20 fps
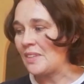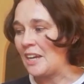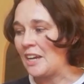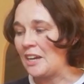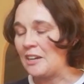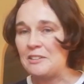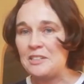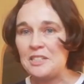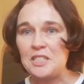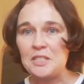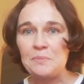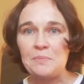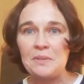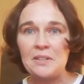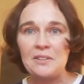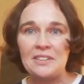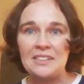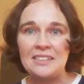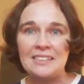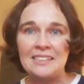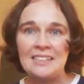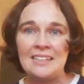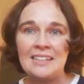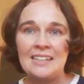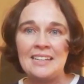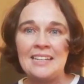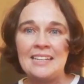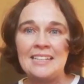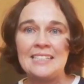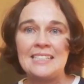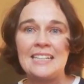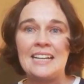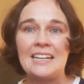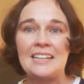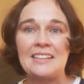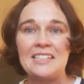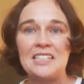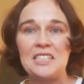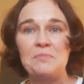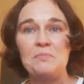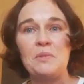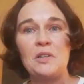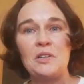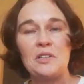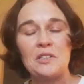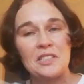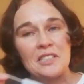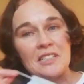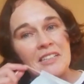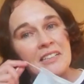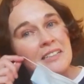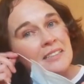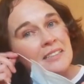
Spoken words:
Holy Spirit is like this mask.